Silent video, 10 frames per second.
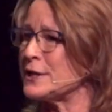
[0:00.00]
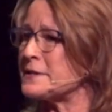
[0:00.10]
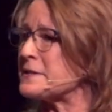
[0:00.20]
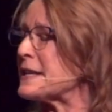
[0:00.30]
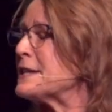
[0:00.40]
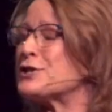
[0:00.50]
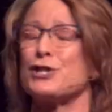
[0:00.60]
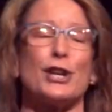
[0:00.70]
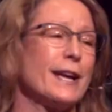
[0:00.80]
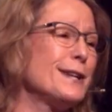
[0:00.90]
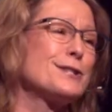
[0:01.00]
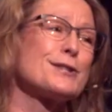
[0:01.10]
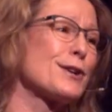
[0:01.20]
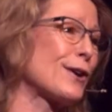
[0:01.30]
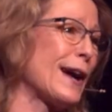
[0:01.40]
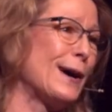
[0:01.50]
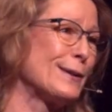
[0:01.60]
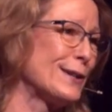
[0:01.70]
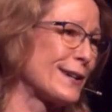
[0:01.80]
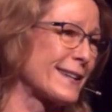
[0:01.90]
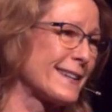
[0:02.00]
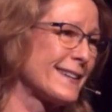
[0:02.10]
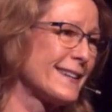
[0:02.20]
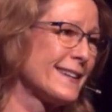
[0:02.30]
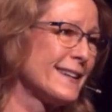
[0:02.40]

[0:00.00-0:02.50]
of Jesus, it changes our outlook.